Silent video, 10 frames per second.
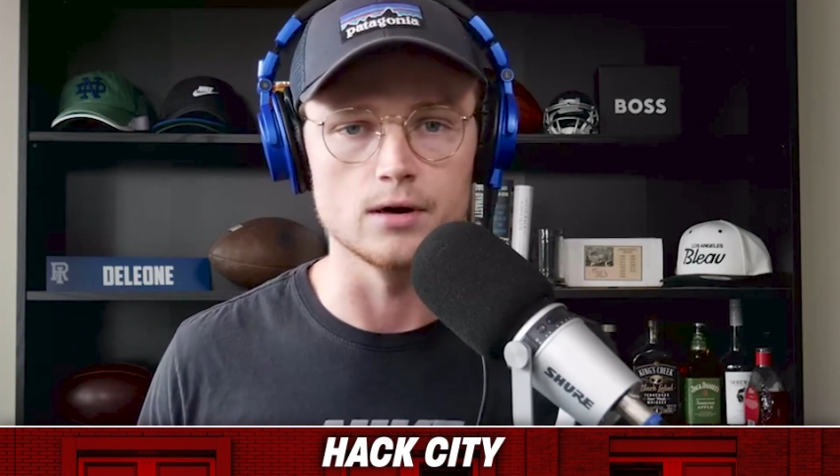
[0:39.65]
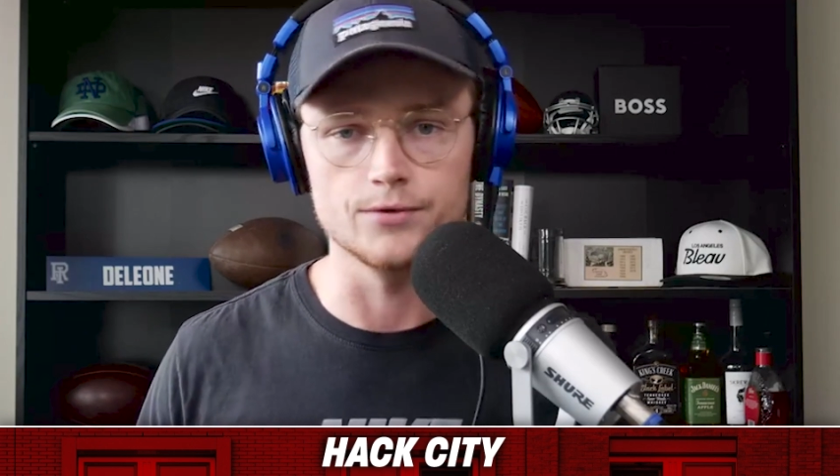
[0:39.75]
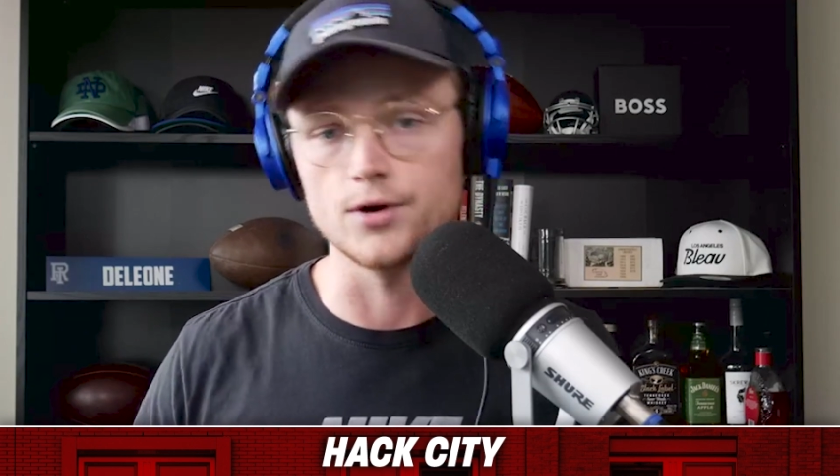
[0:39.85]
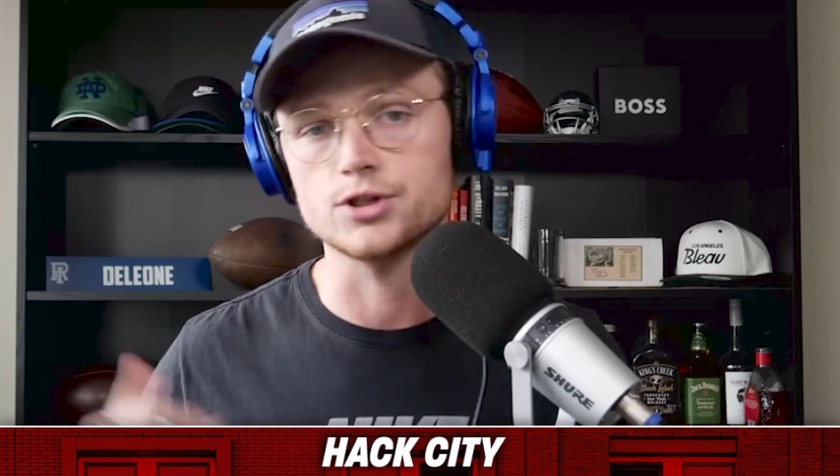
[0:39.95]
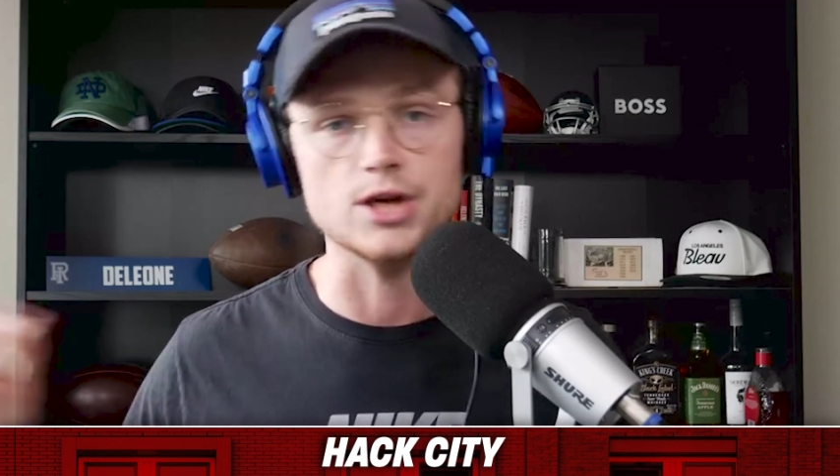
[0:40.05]

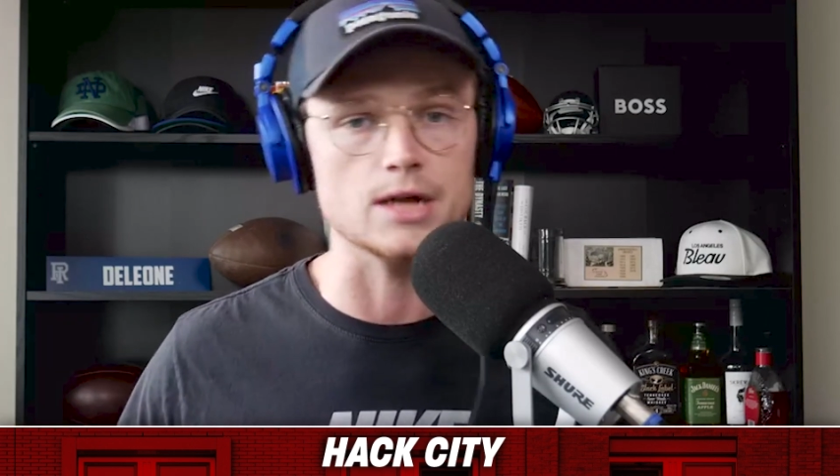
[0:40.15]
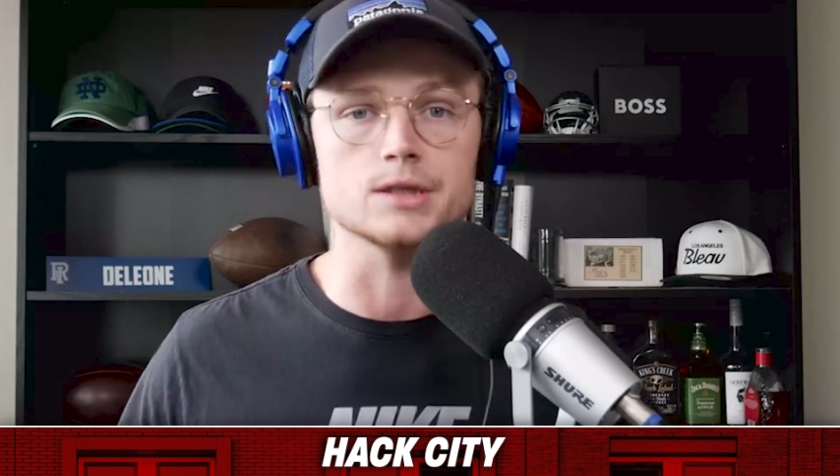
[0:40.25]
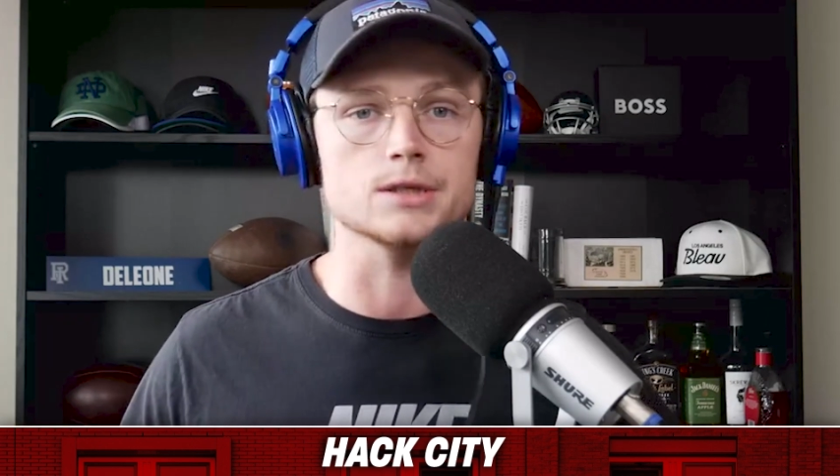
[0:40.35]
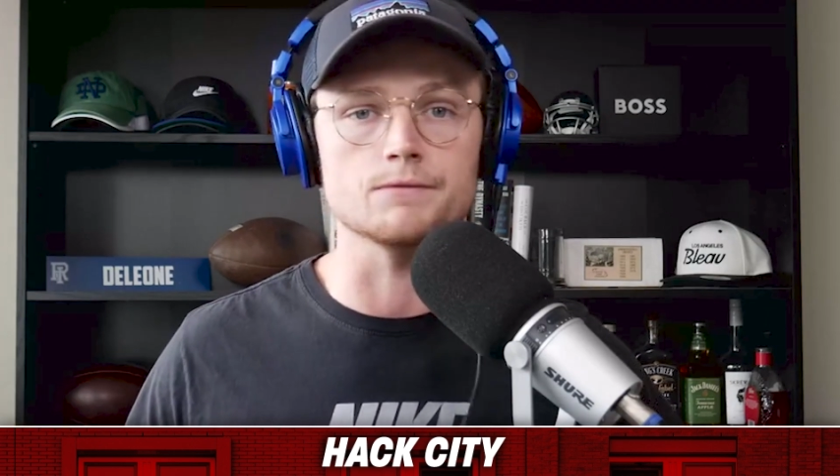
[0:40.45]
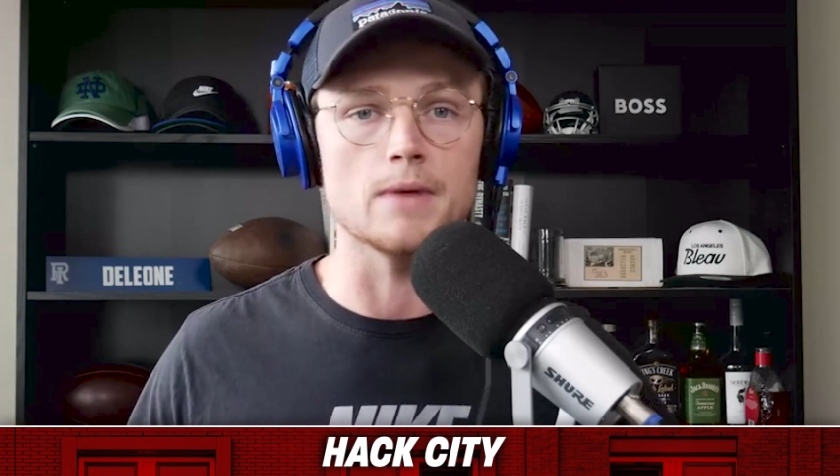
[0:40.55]
Their
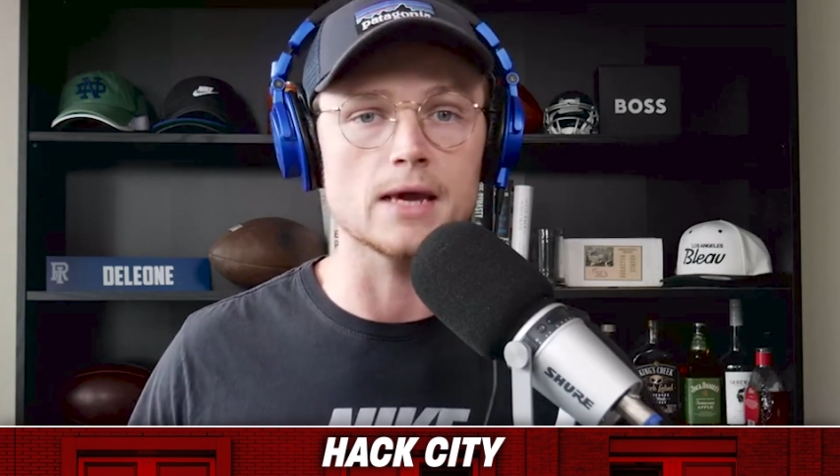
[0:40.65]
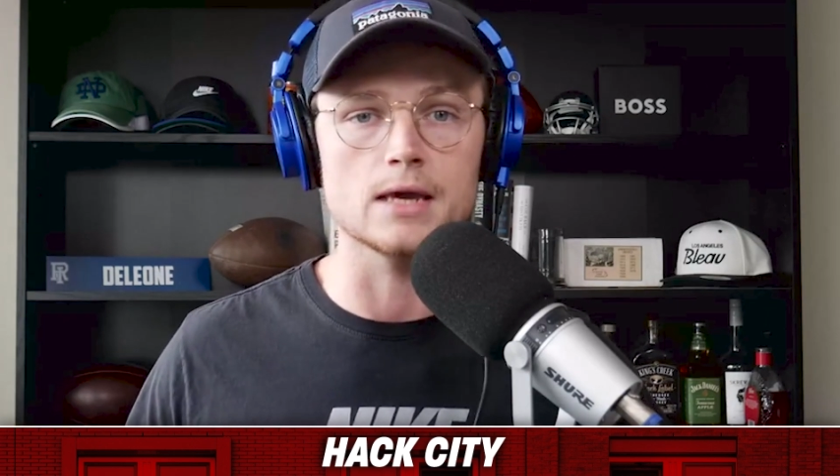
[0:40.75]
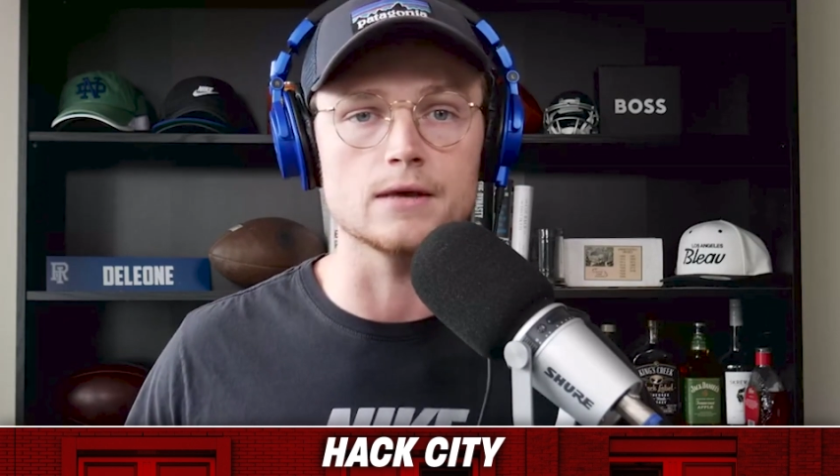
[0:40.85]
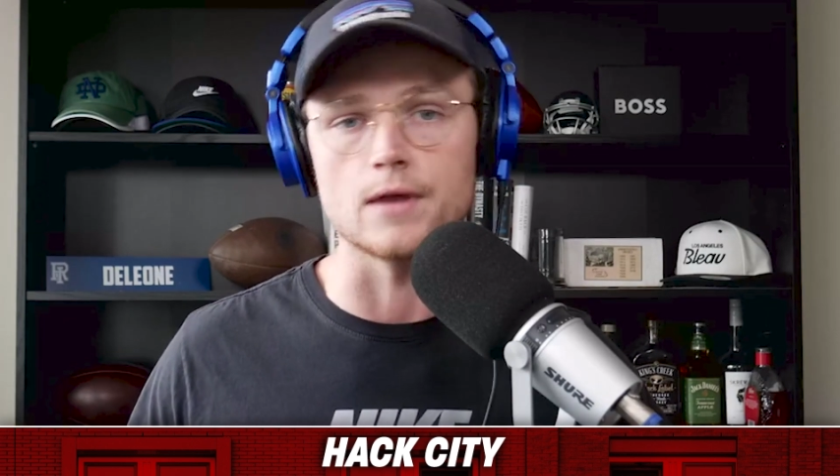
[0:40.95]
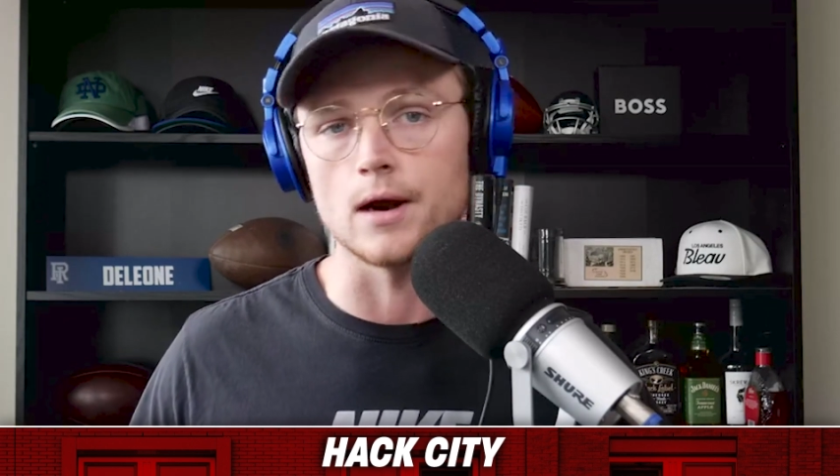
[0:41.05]
chances of making
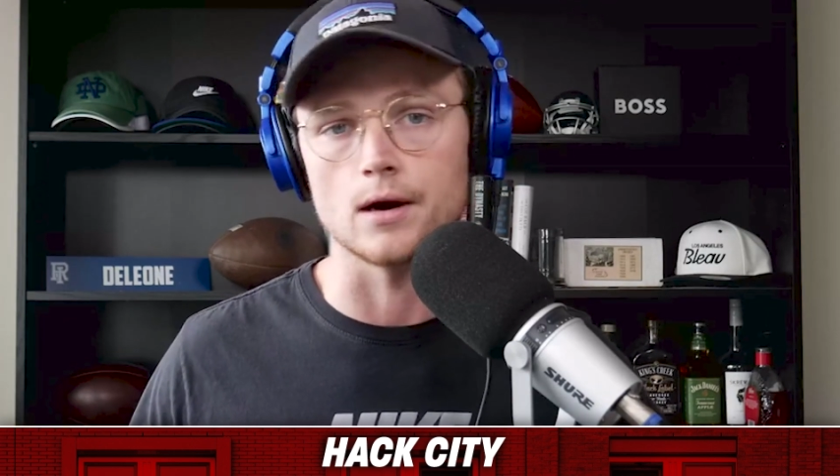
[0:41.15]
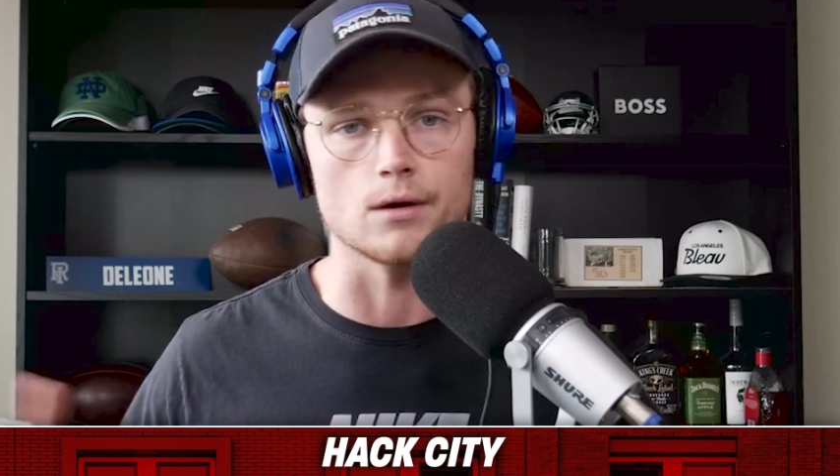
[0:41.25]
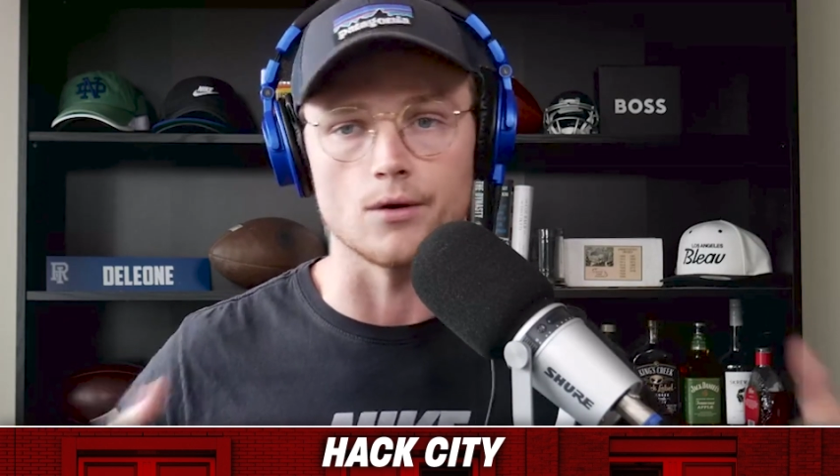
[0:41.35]
it there